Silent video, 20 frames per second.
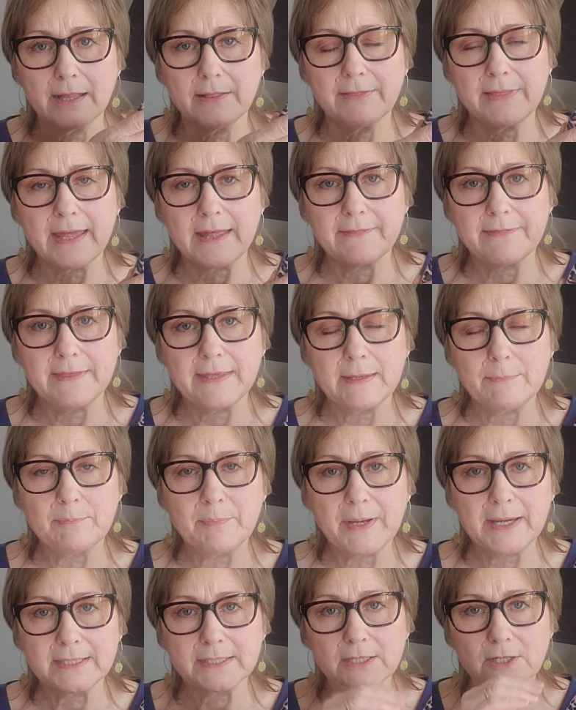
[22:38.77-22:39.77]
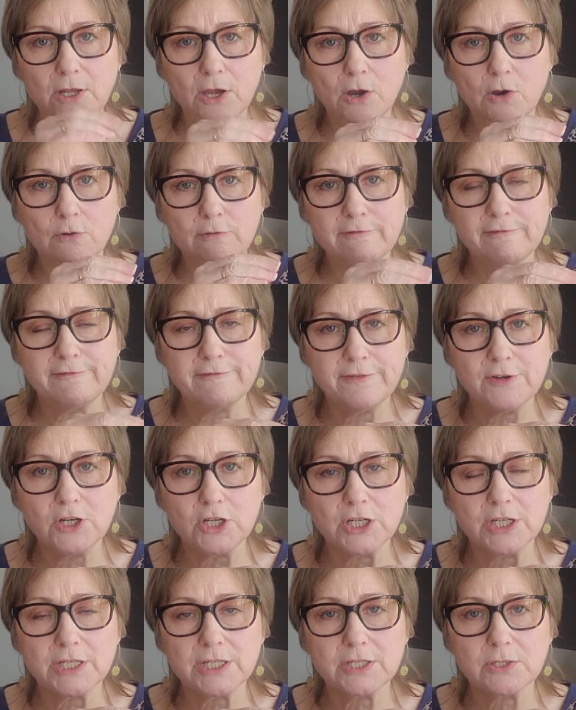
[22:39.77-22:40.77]
that the buttonhole
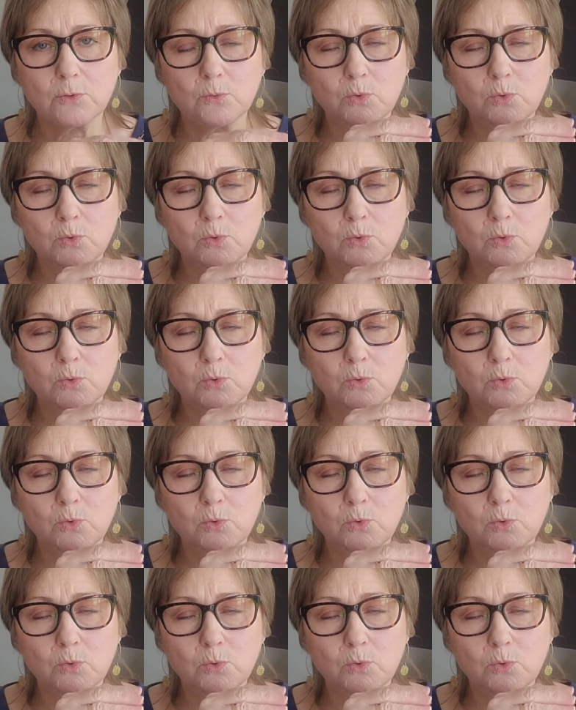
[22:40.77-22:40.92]
foot